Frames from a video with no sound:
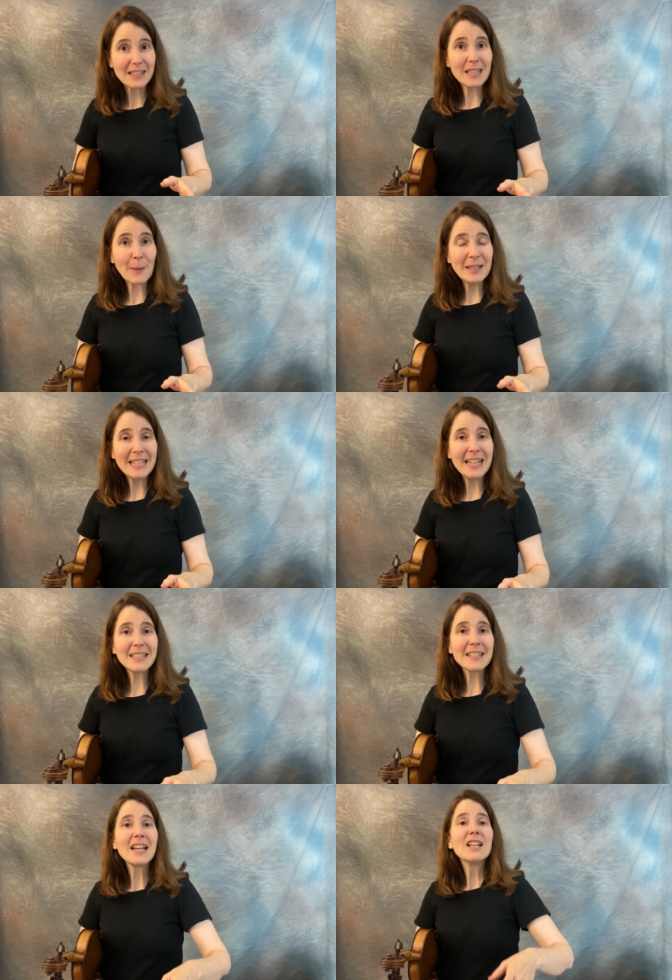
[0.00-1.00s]
Does that make
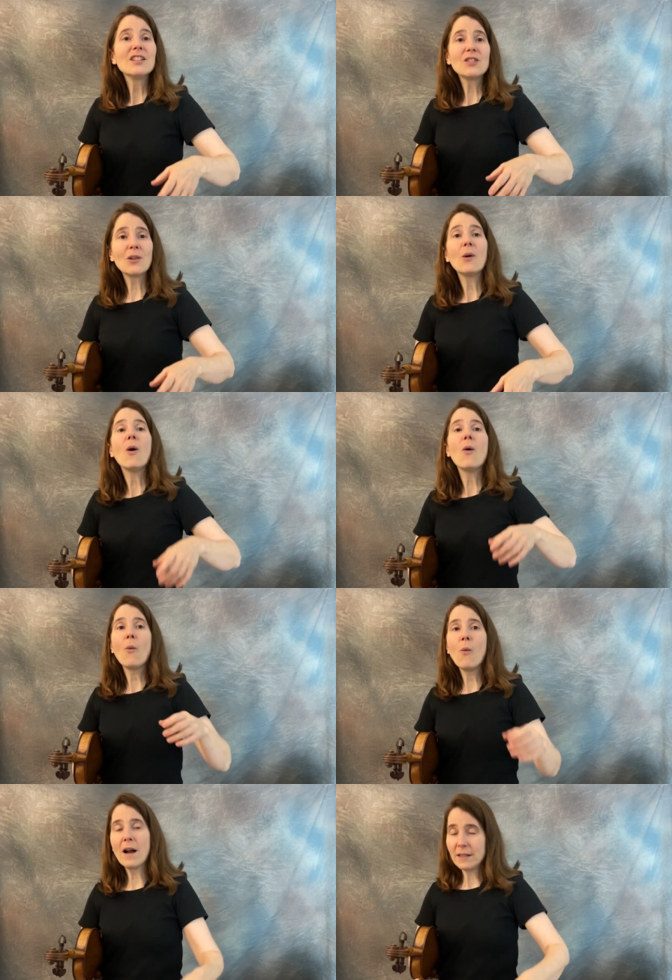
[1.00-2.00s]
sense? So
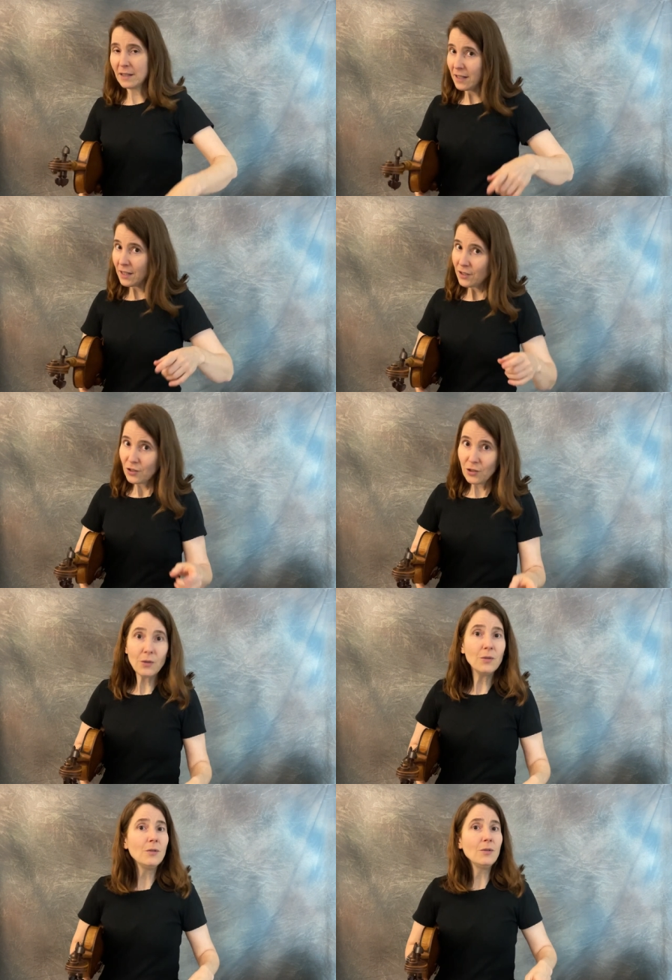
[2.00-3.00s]
one,
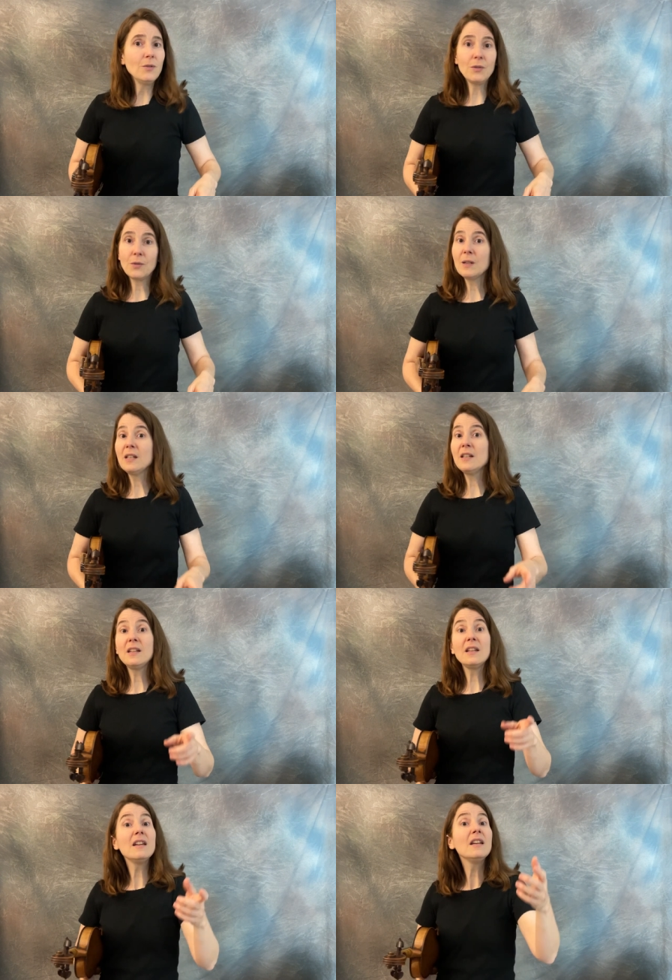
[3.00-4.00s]
two,
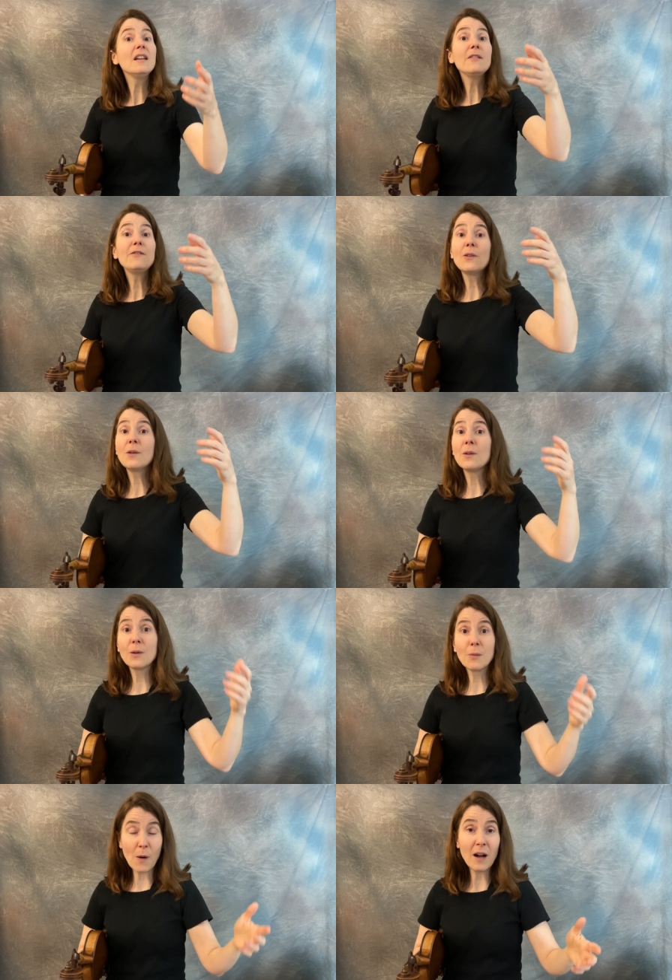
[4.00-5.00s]
three,
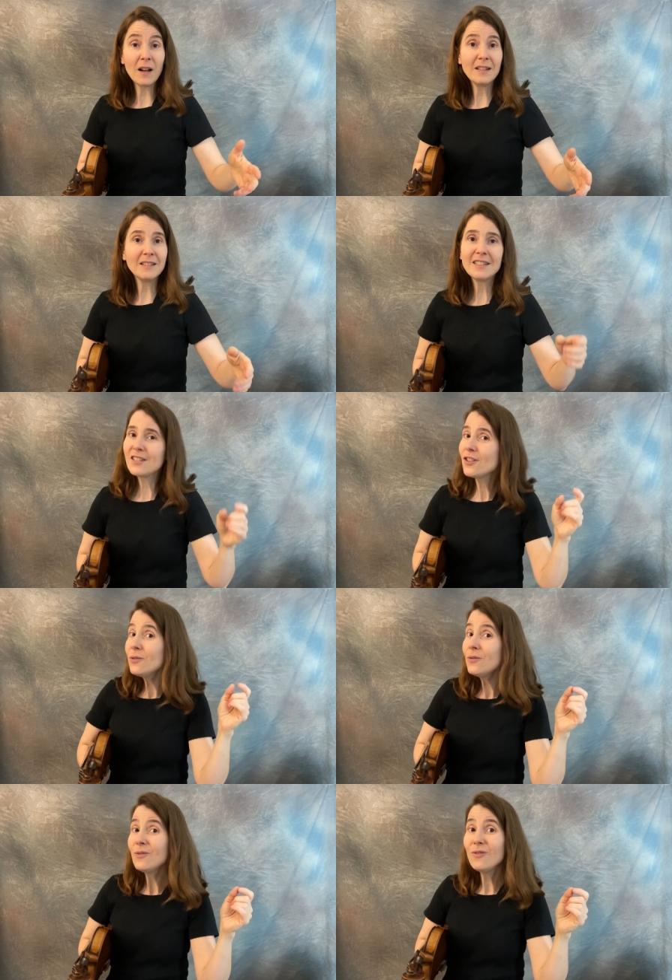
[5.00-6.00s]
four, one,
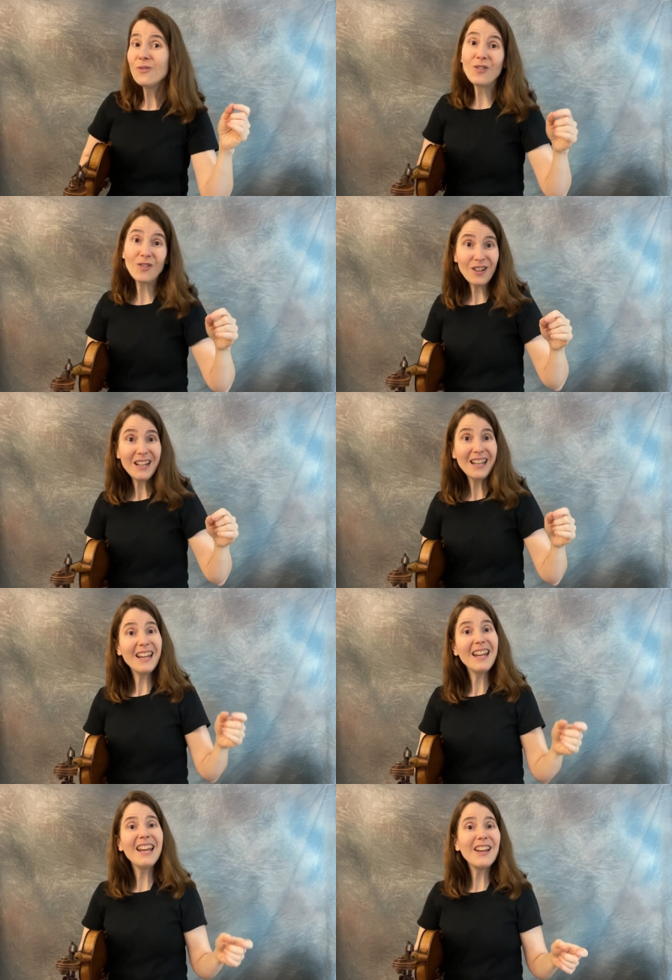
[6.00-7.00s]
two,
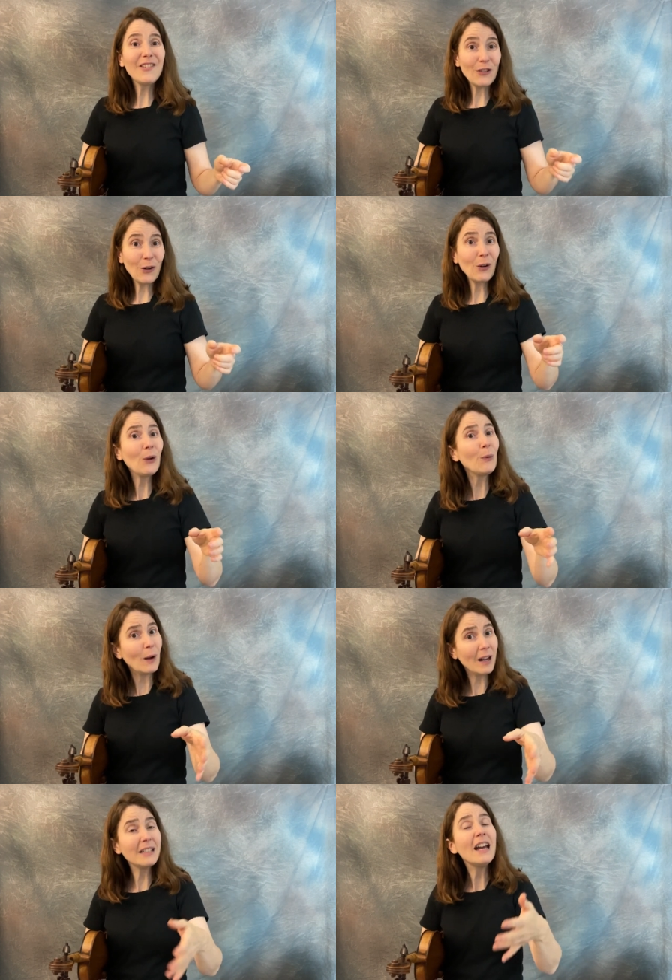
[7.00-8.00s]
three, four,
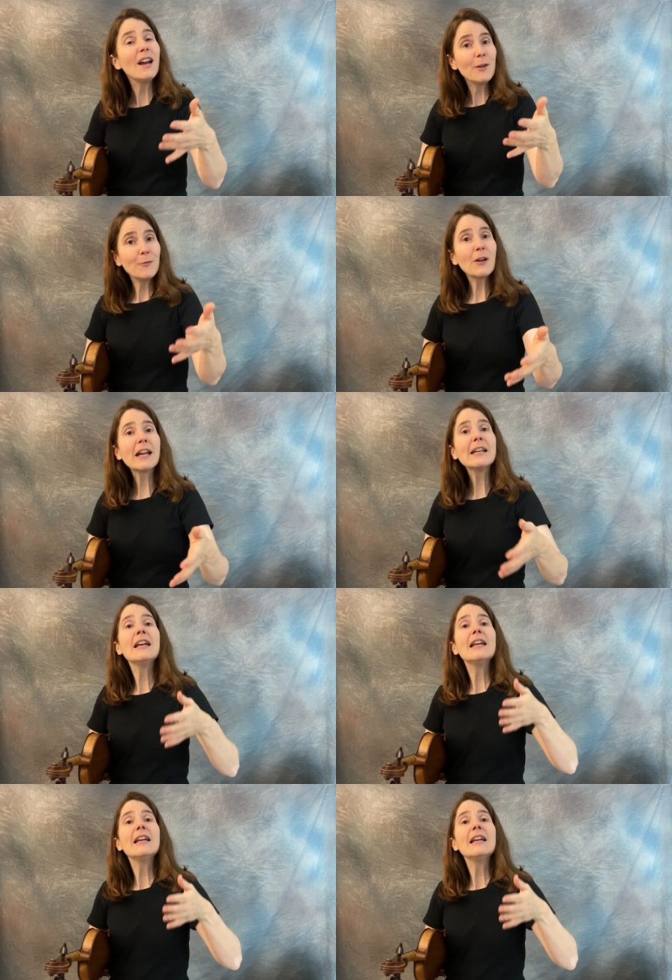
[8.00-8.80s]
one. Right?